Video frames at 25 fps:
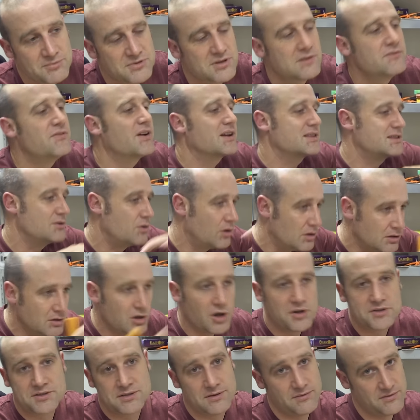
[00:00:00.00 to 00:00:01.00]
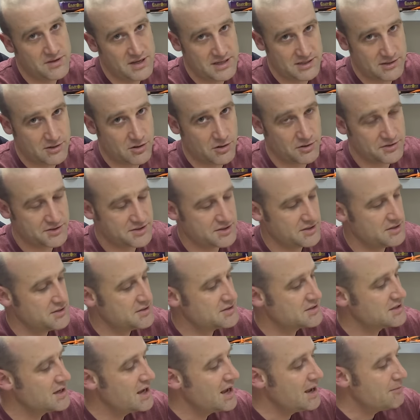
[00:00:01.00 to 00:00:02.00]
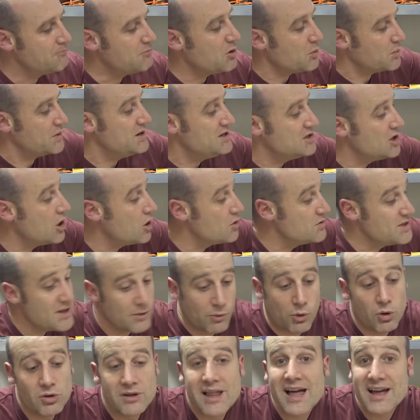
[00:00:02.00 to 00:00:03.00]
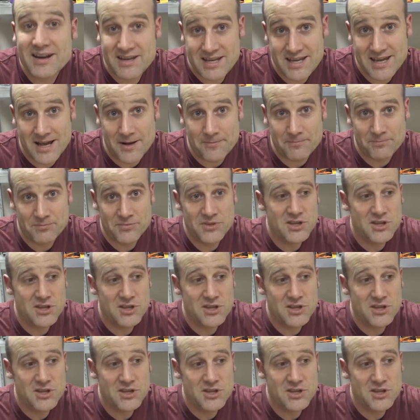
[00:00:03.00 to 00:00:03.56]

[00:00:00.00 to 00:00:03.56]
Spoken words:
So in fact, there are lots of these constants, but we know they're all out here.